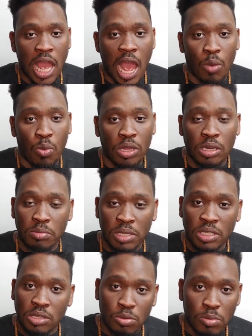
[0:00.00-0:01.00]
I wouldn't be
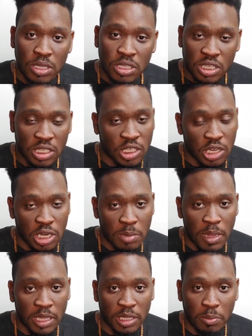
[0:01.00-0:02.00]
so much concerned
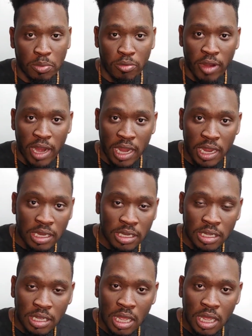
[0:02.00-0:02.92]
about the brand